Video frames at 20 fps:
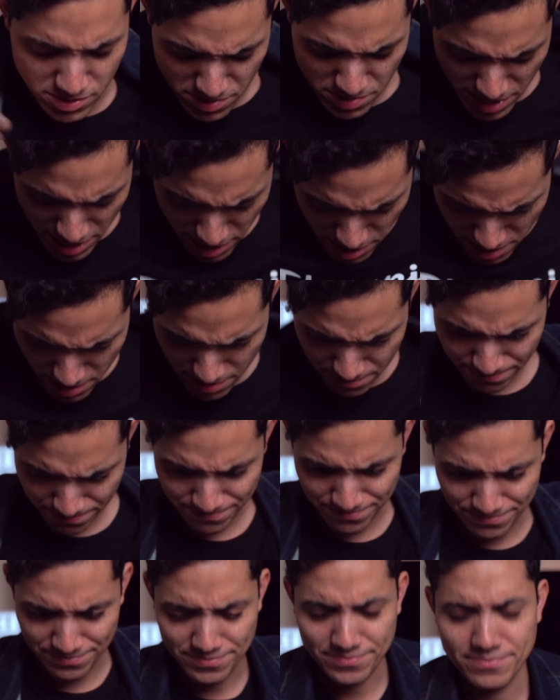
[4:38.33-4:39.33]
work at all.
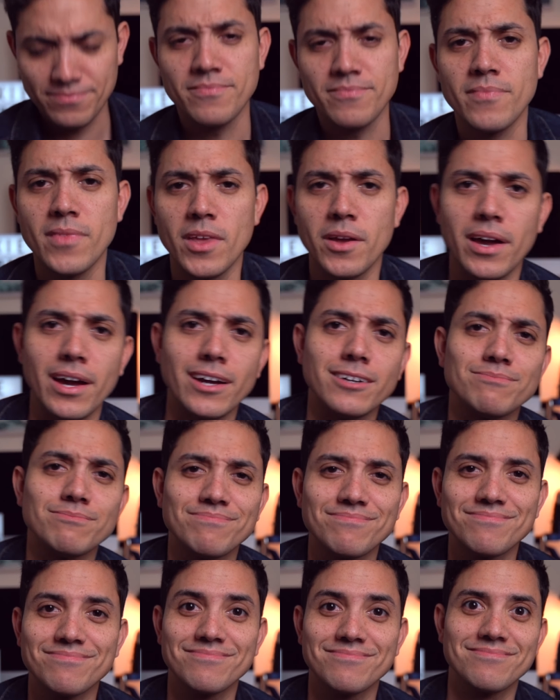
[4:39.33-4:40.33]
Okay.
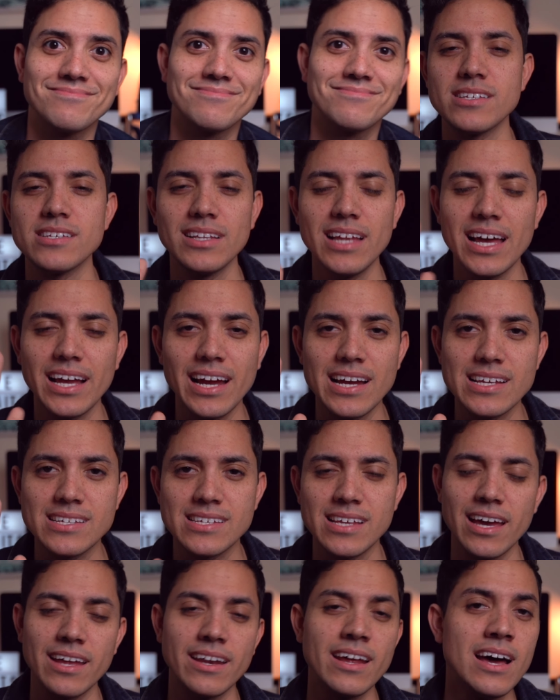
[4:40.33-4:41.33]
Like I
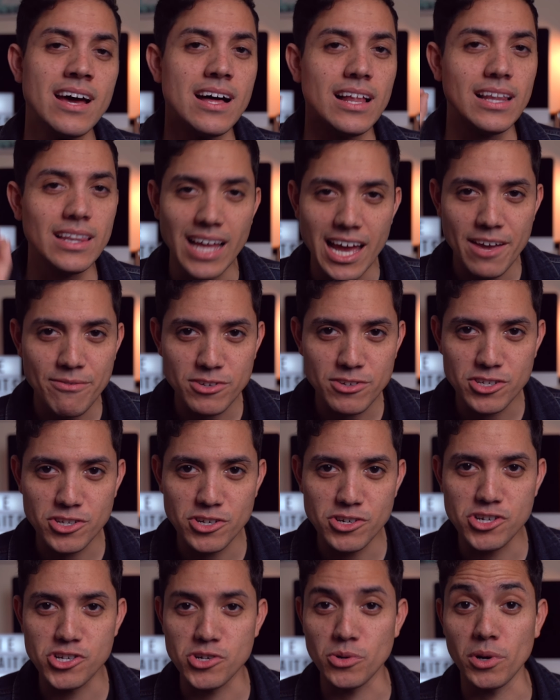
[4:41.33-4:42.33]
said, life is too
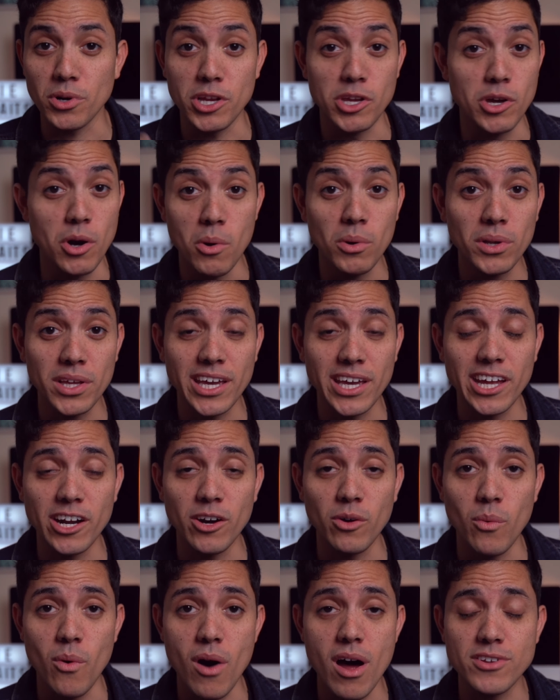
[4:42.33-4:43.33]
short, you only get
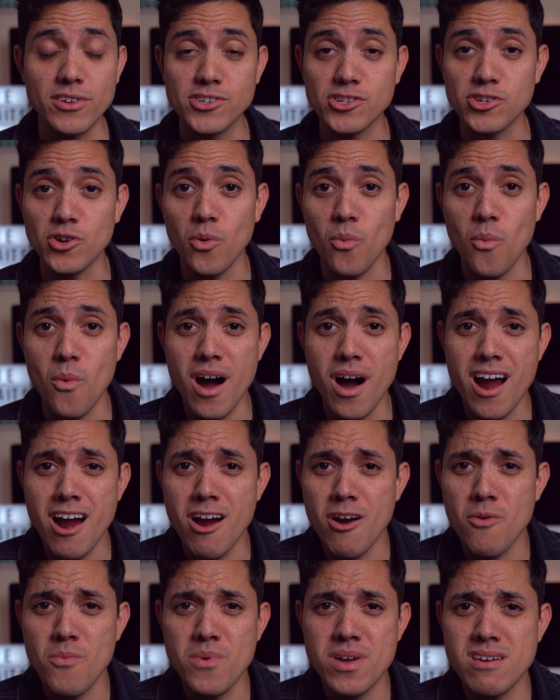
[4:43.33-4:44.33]
it once, so why
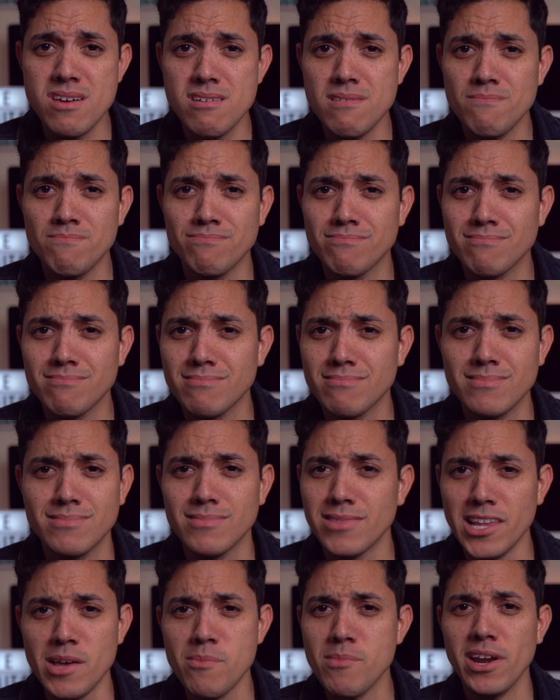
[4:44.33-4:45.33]
are we
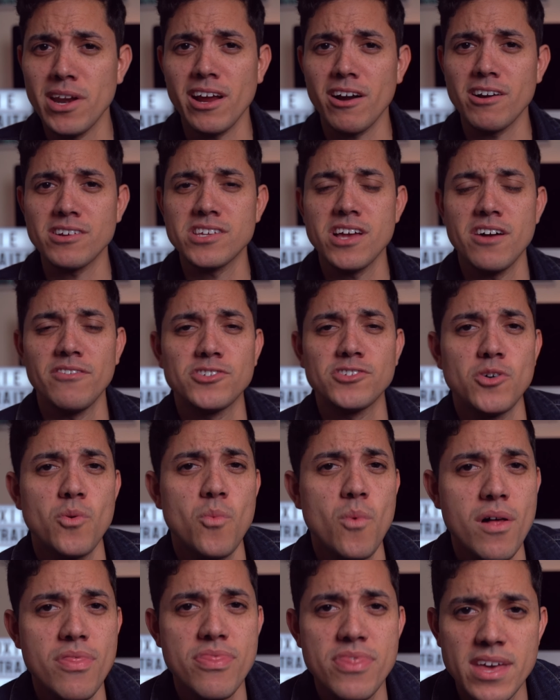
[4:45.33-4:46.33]
limiting ourselves to
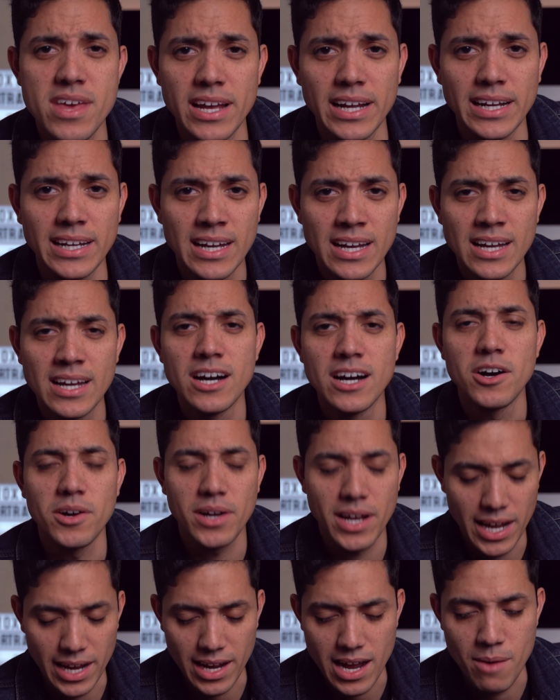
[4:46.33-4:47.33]
one thing?
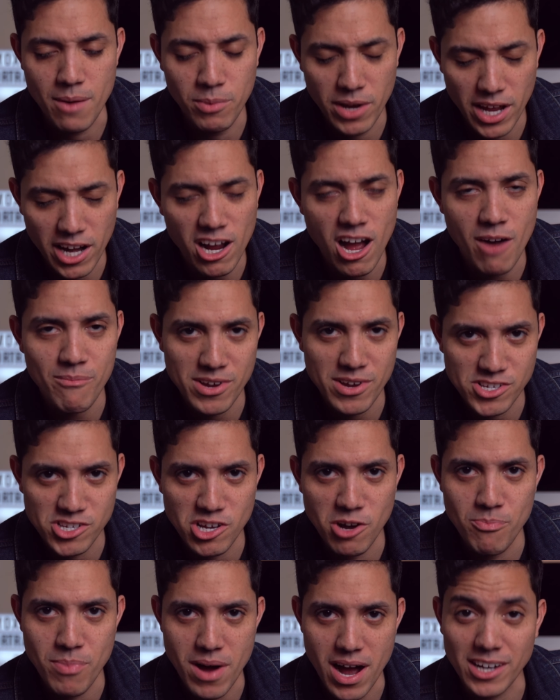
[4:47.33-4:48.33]
Okay, I'm getting off my
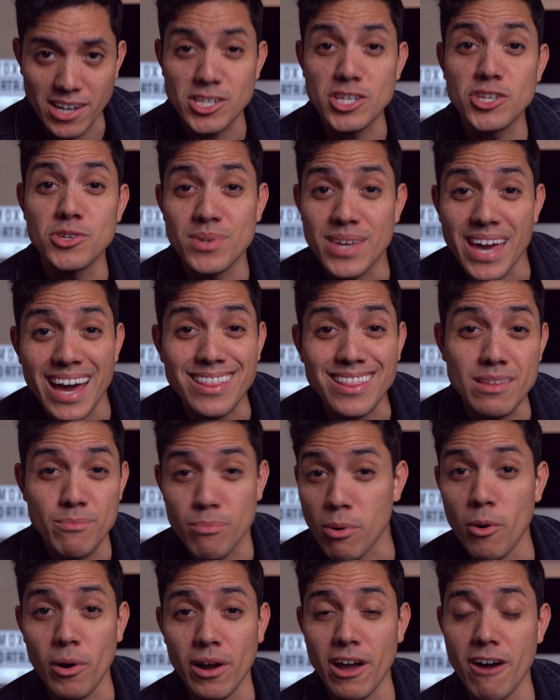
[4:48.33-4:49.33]
soapbox. You get the
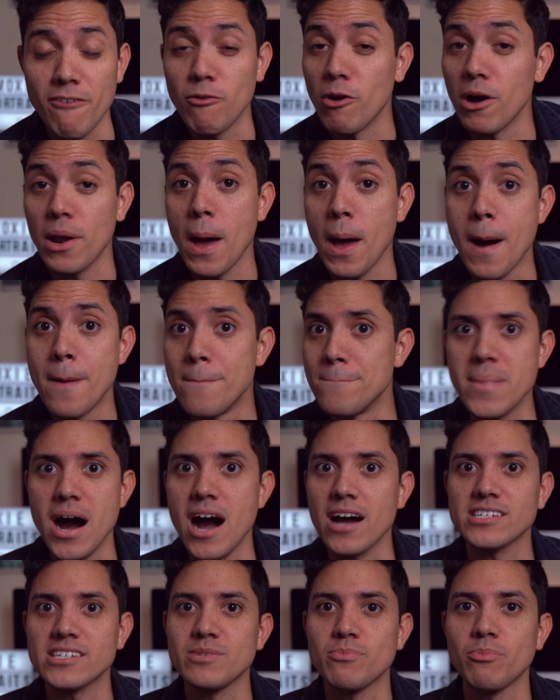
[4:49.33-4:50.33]
point of what
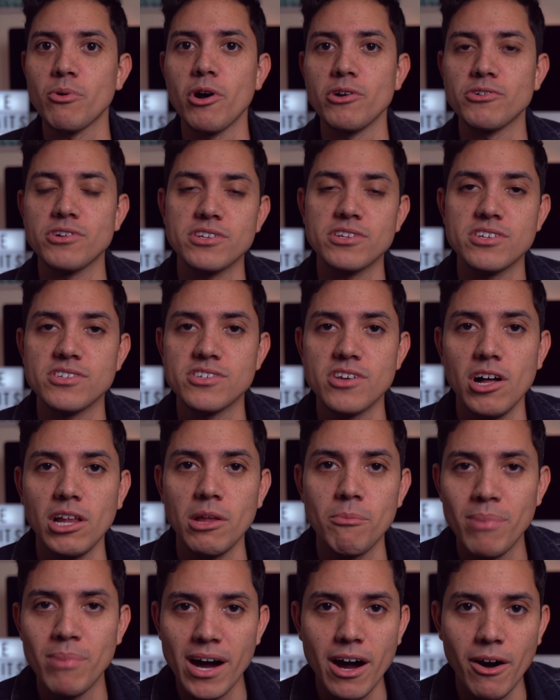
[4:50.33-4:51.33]
MoxiePortraits is
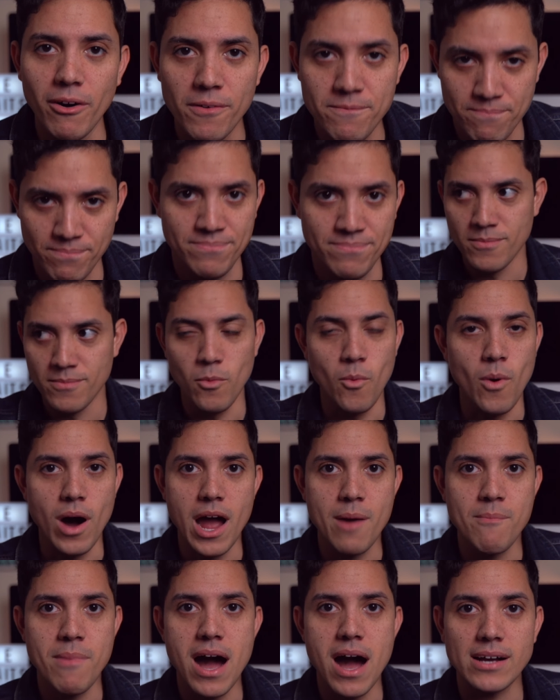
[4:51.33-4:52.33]
all about. Why
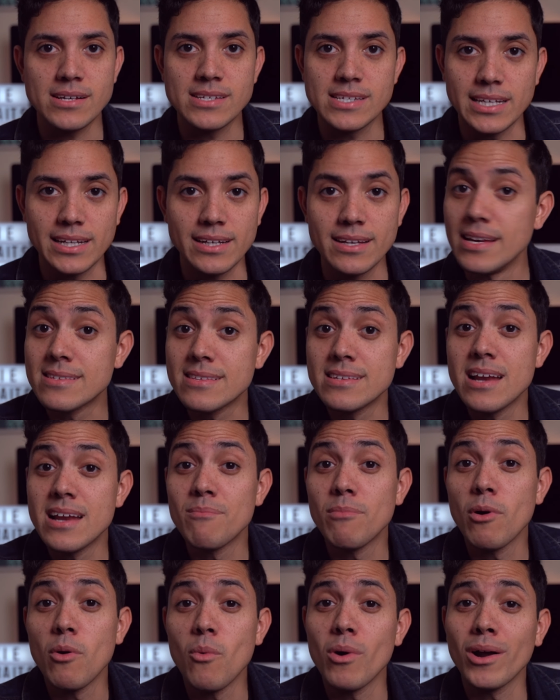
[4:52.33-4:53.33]
Moxie? It's the
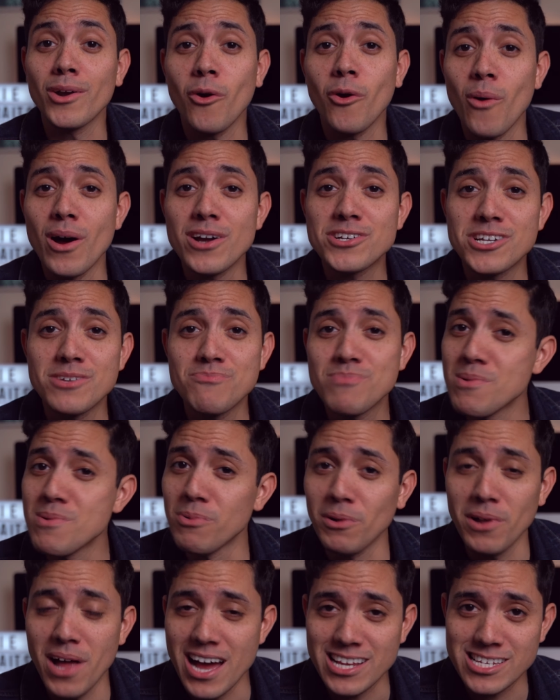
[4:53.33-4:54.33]
#1 question
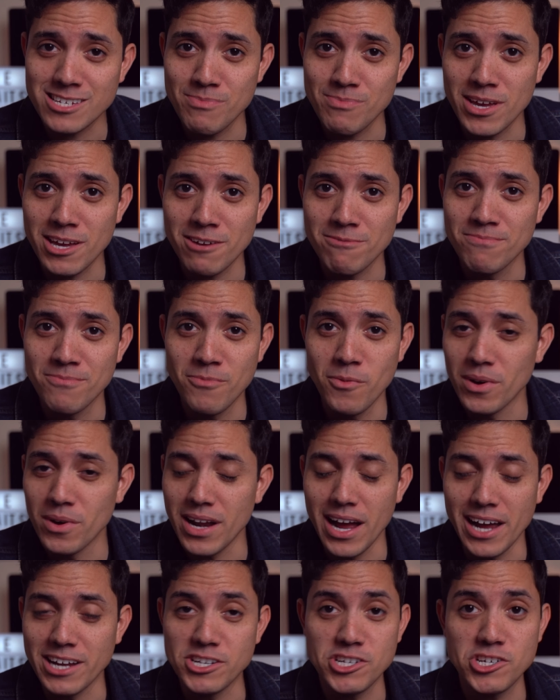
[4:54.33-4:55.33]
people ask me when
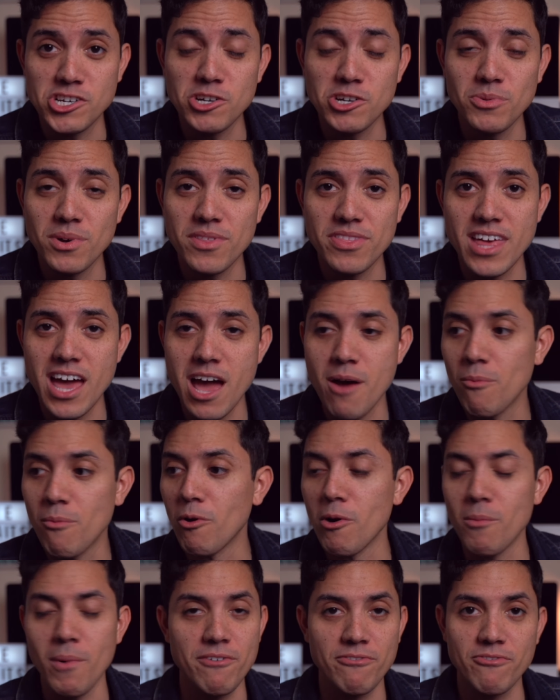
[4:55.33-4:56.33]
I shoot with them
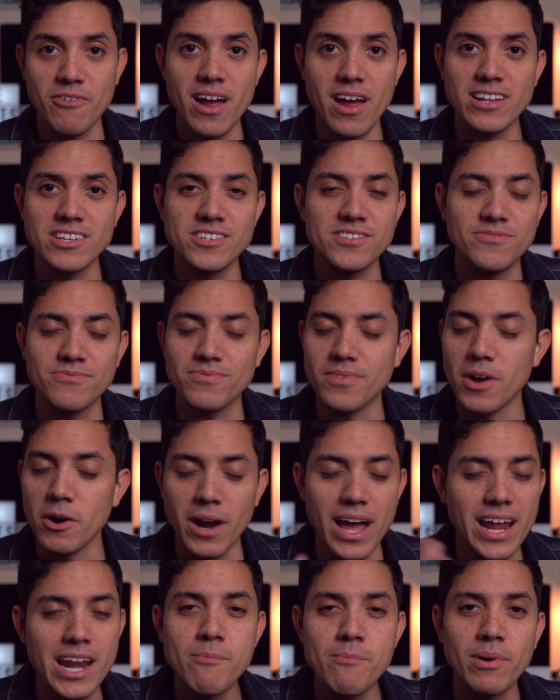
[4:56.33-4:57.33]
or my friends or
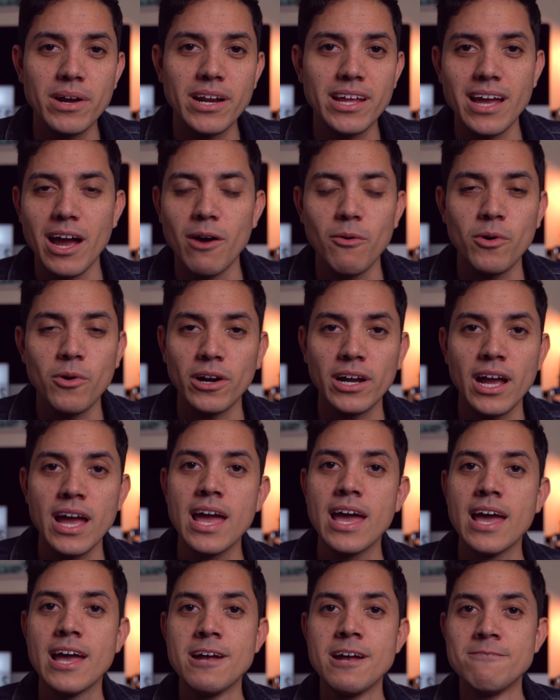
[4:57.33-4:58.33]
anybody at work.
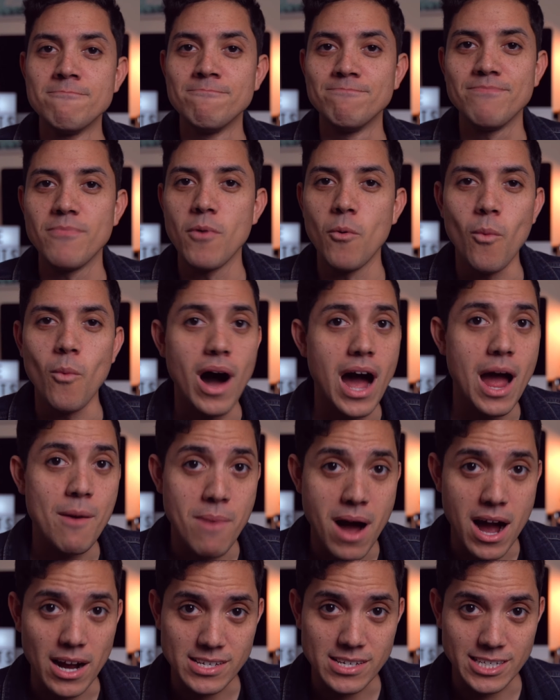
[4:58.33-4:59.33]
Why
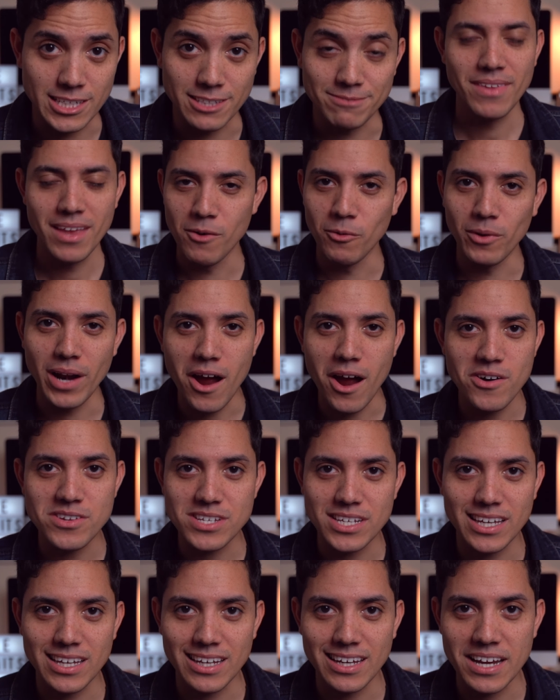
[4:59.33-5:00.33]
Moxie? When I was a
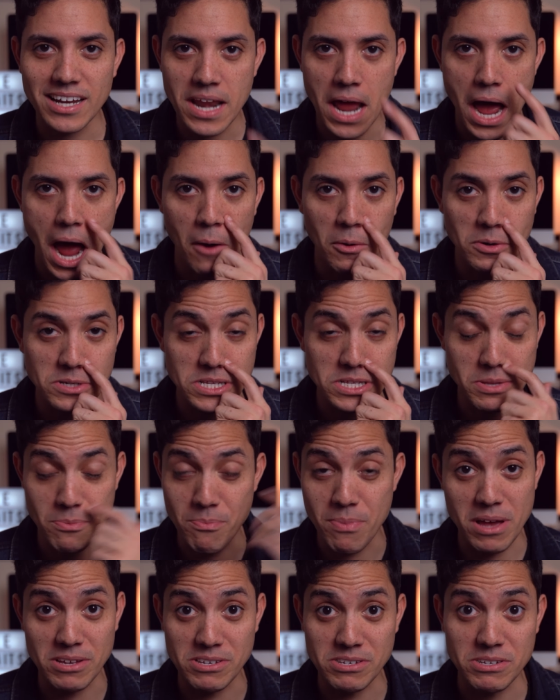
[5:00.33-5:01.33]
kid, I wasn't the
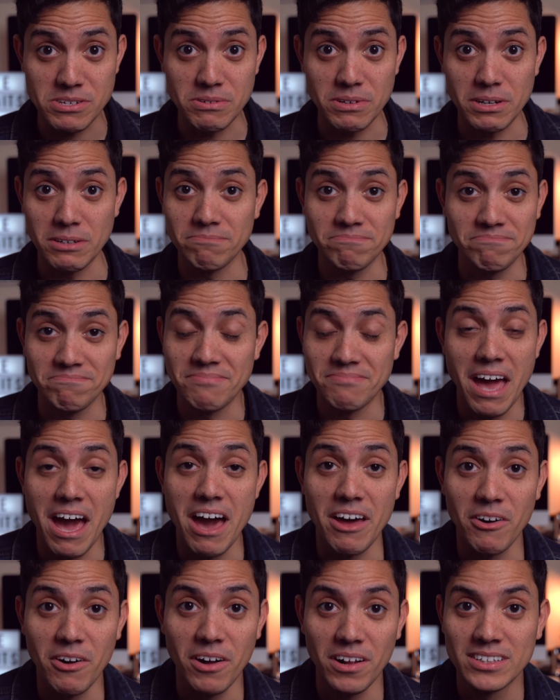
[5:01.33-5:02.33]
best student.
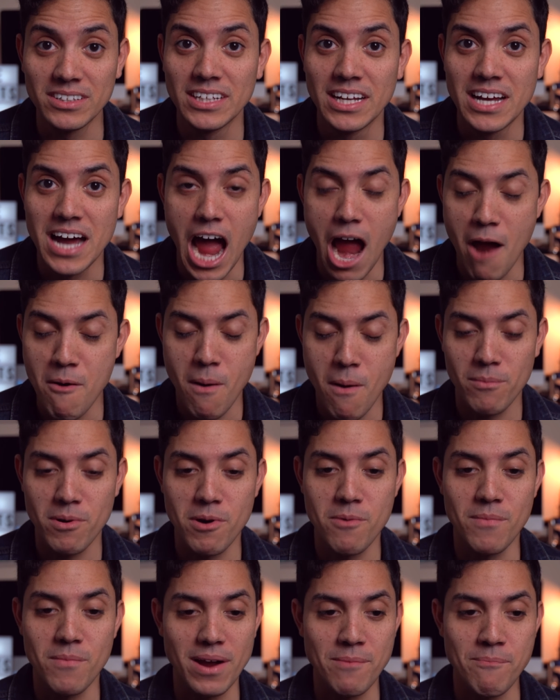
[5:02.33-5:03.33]
at all. I remember my